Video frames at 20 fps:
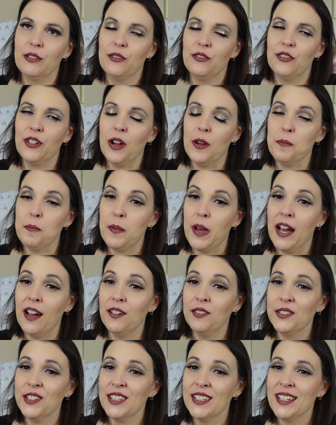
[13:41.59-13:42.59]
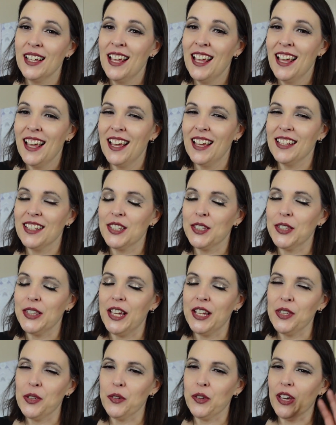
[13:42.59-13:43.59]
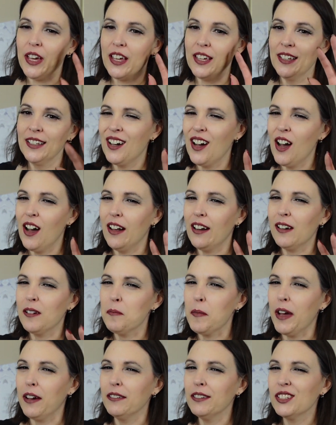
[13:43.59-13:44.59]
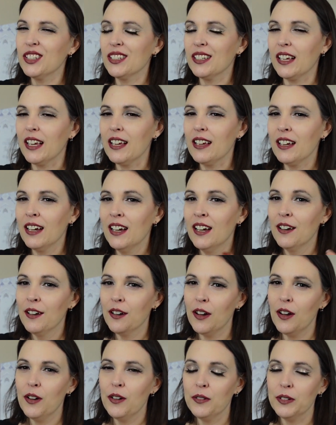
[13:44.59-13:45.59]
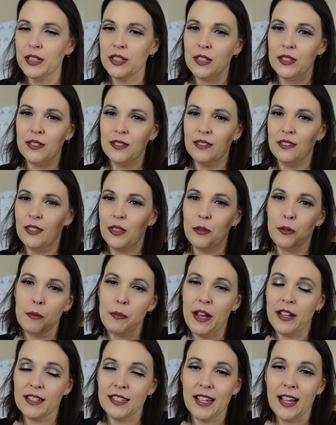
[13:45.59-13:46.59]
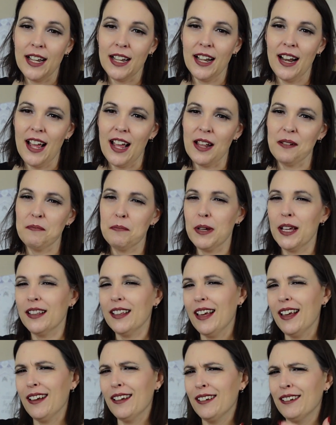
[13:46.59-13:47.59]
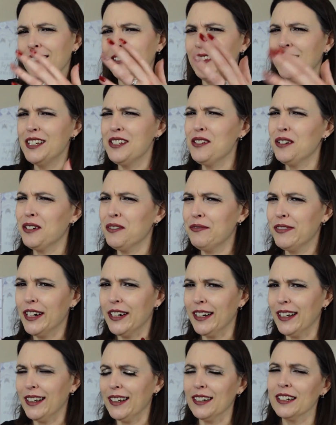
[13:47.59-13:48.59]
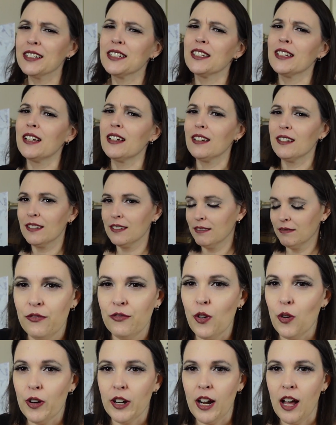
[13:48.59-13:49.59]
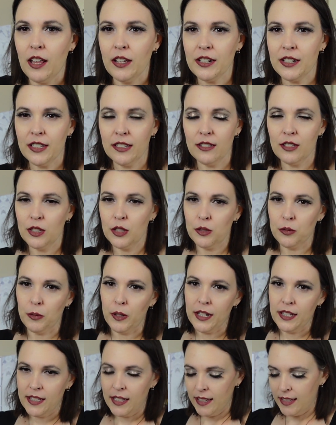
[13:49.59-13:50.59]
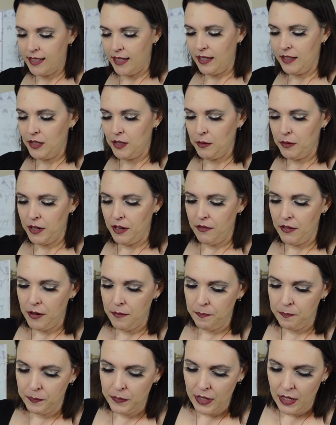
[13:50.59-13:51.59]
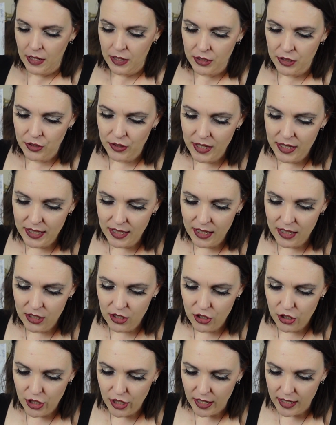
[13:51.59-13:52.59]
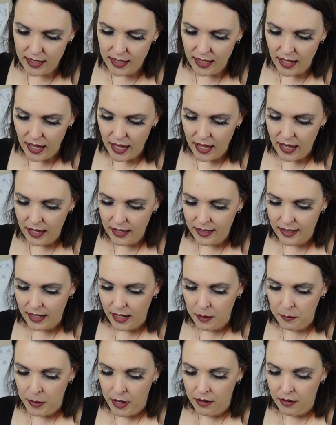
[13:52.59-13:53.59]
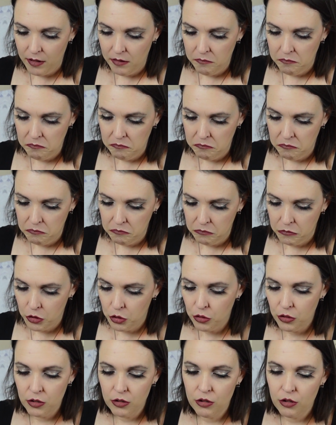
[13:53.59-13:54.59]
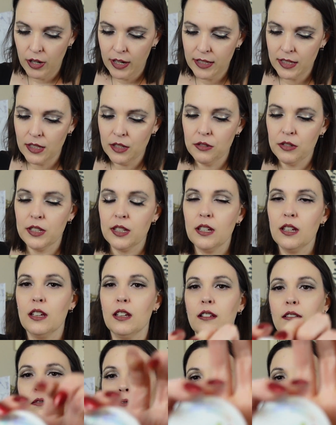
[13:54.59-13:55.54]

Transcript: from pounds, and so then you get odd amounts. Like, oh, it's £3.99, but like then you convert it and it's like $4.26 or whatever. So this is just a setting powder. True translucent.